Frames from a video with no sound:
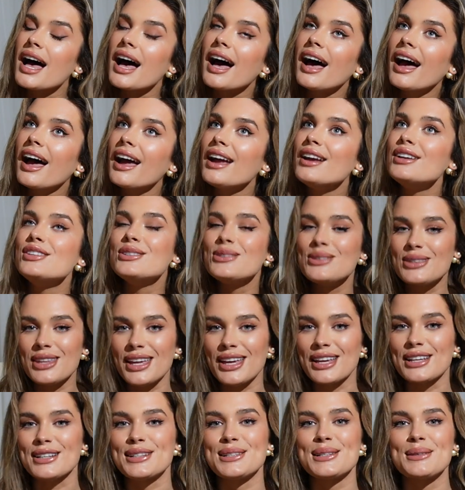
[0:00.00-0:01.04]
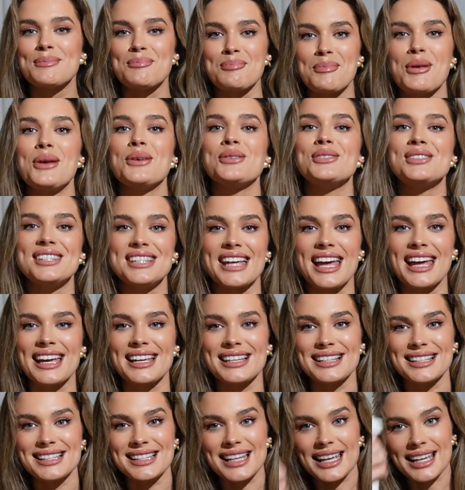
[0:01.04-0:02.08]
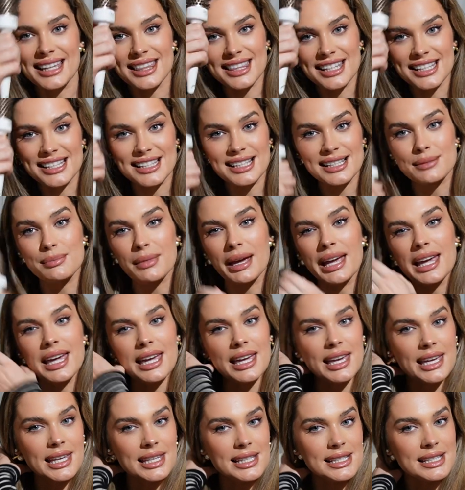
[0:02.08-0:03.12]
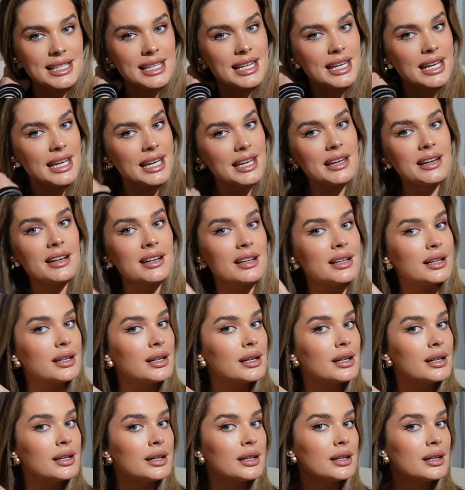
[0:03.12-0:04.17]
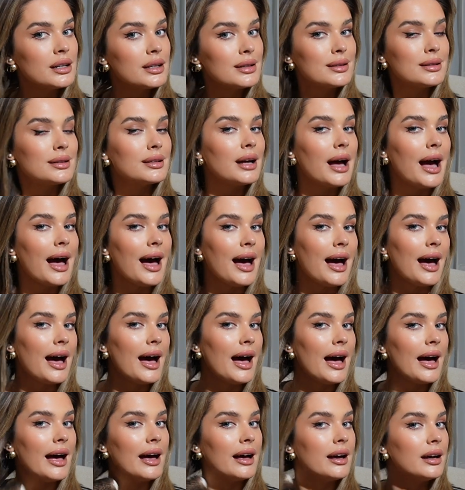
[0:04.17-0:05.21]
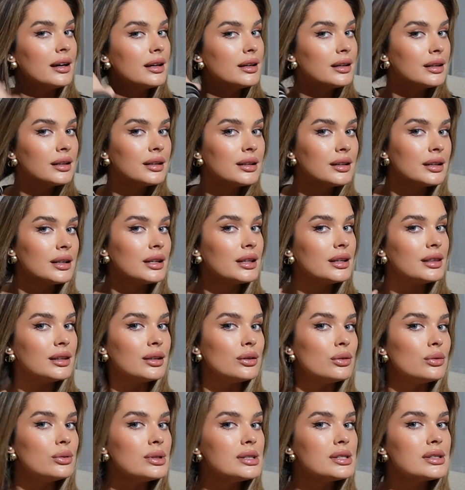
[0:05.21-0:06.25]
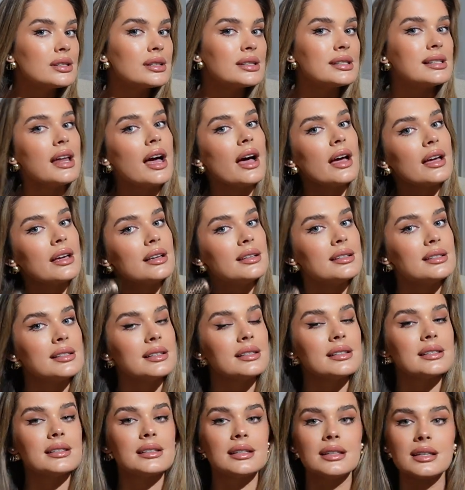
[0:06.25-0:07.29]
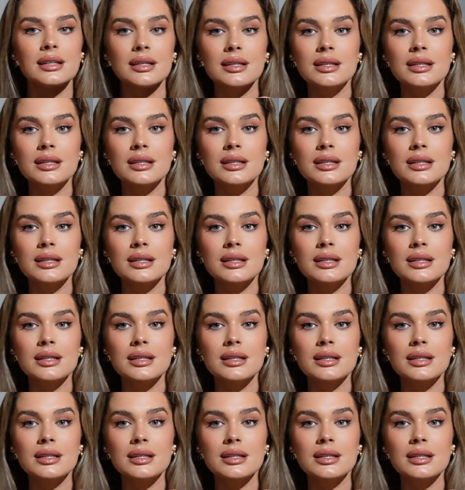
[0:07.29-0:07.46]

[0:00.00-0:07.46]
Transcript: I do this most days. Like, this is my easy hair that always looks nice.